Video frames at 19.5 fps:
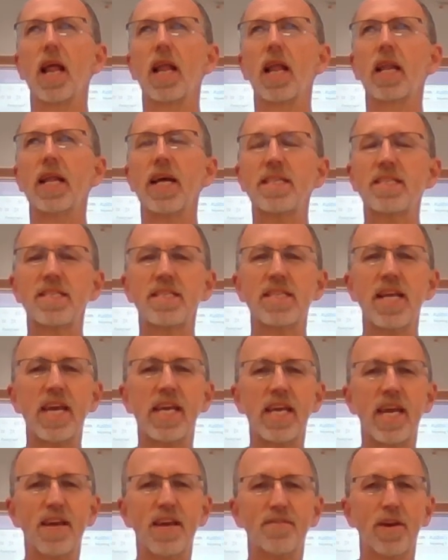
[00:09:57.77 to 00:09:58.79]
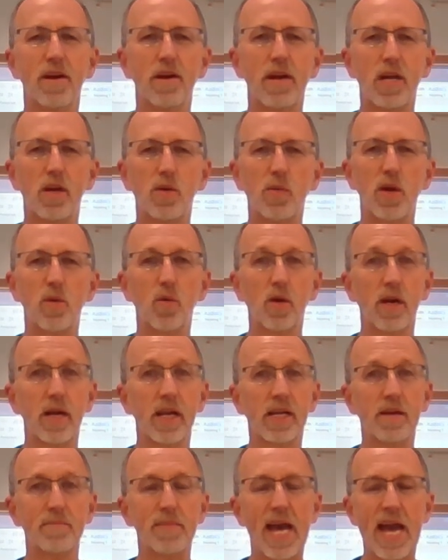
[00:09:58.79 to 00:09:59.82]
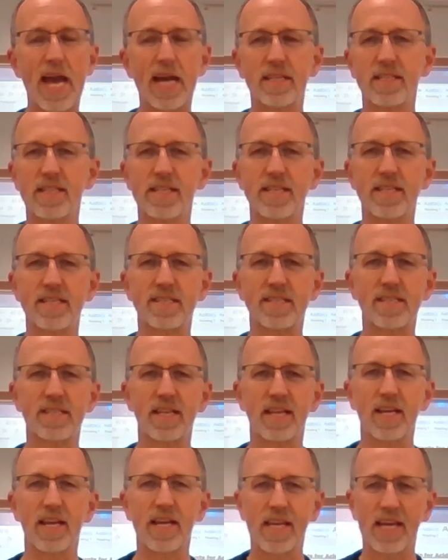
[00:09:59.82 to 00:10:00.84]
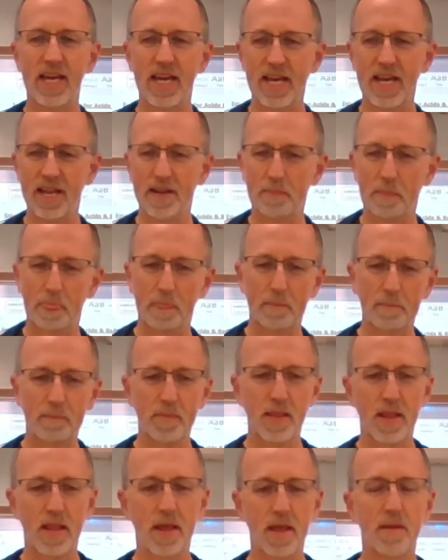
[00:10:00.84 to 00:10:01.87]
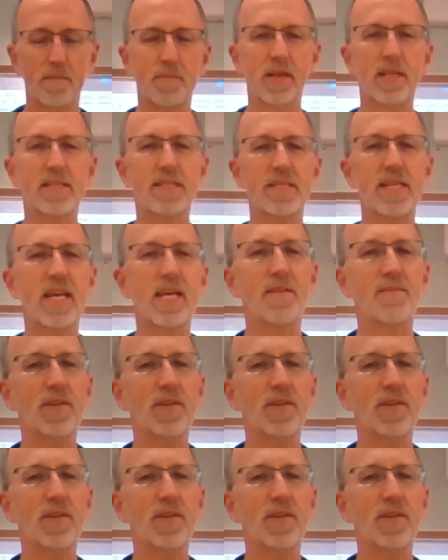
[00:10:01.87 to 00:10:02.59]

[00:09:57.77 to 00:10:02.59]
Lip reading: Let's take a very quick, we're going to come back to this again, But let's take a